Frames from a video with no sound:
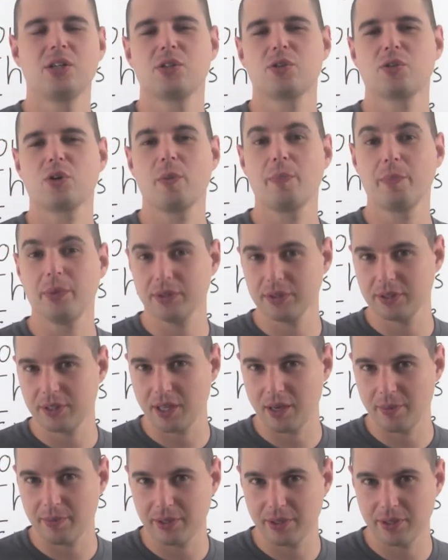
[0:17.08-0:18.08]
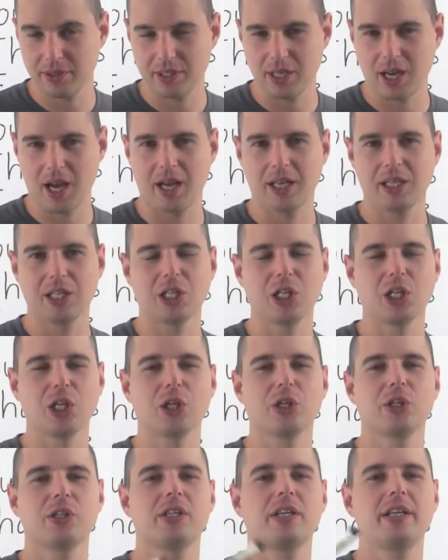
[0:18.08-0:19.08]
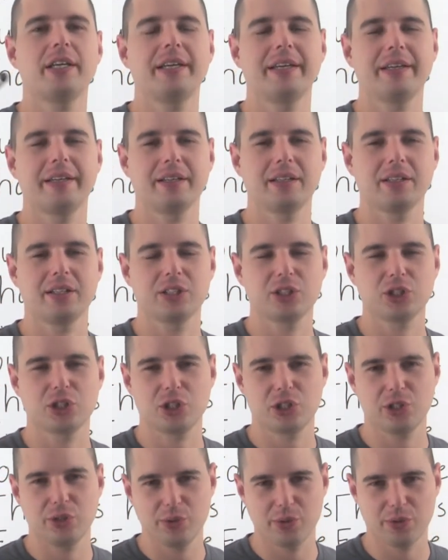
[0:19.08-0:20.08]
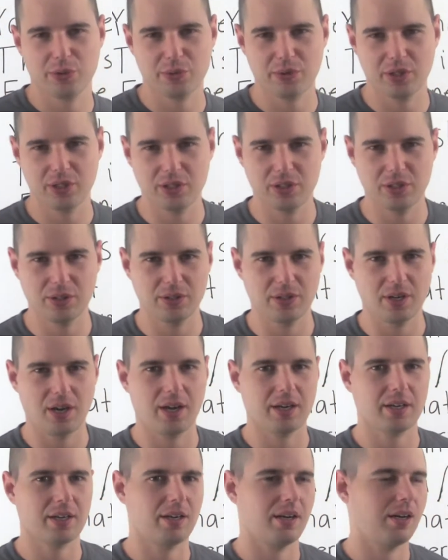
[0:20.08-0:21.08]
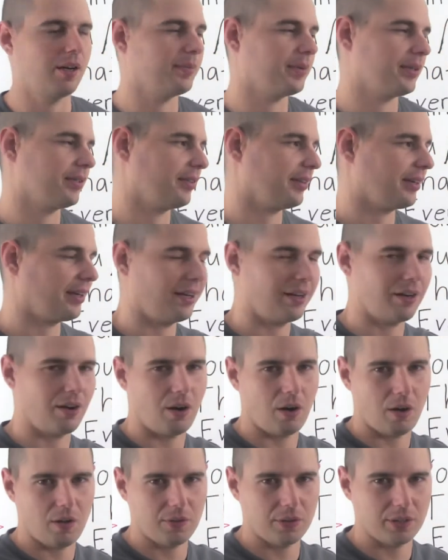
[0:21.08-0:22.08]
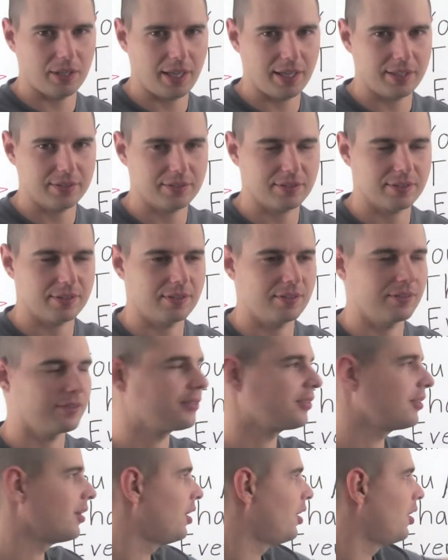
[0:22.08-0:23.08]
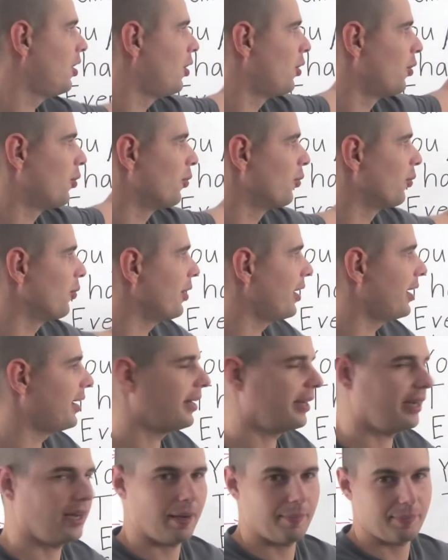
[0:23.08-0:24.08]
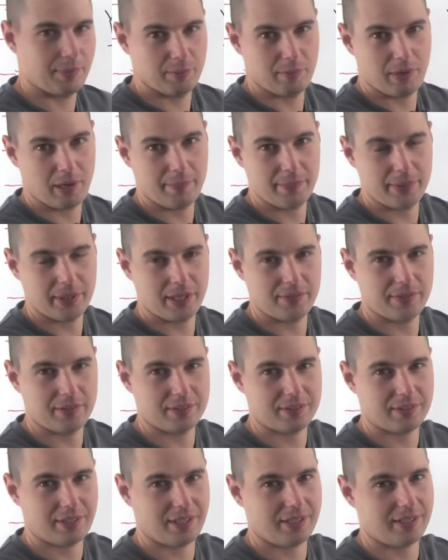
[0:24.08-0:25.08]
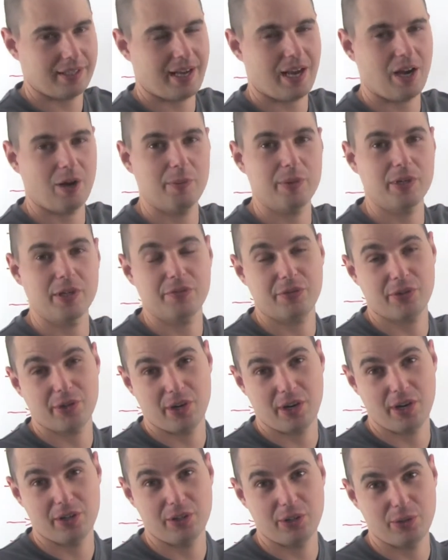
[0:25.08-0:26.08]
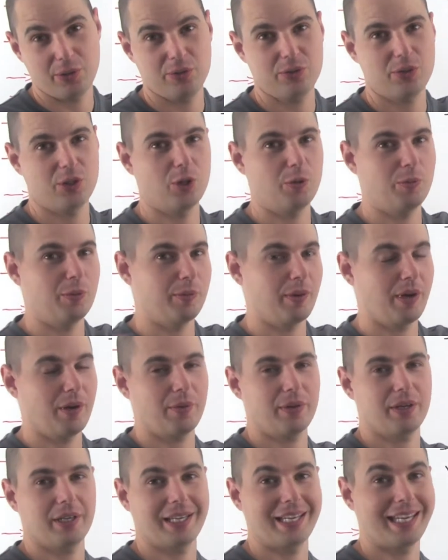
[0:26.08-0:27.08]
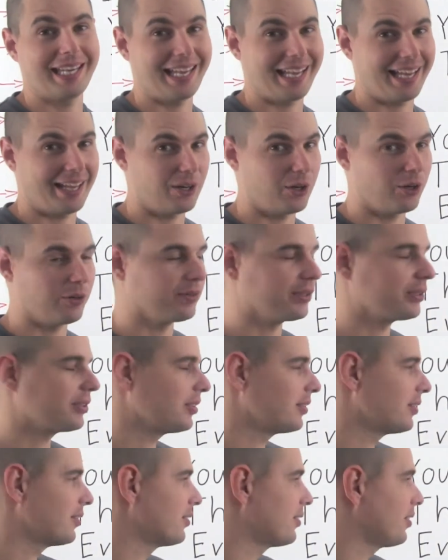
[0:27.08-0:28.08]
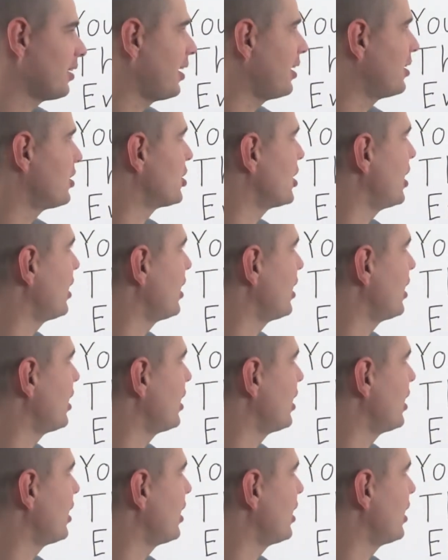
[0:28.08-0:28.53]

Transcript: www.learnenglish232.com, because I got all the lessons written up. You might be on the site now, but if you're on YouTube, you might want to get over to the site,